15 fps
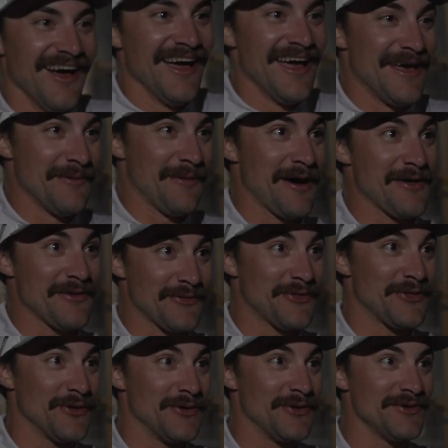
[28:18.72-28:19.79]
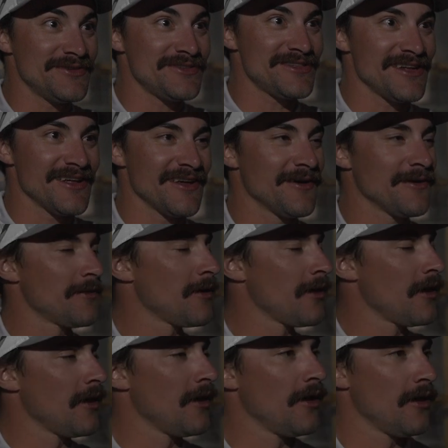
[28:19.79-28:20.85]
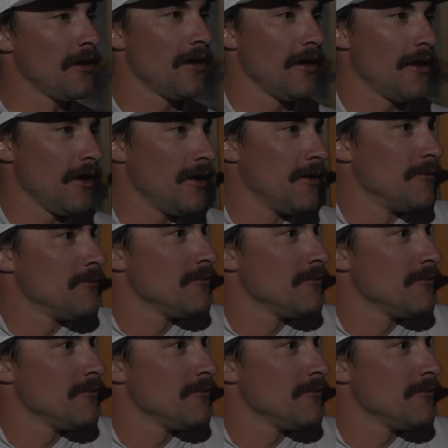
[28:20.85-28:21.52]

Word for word: Am I enthused? Oh.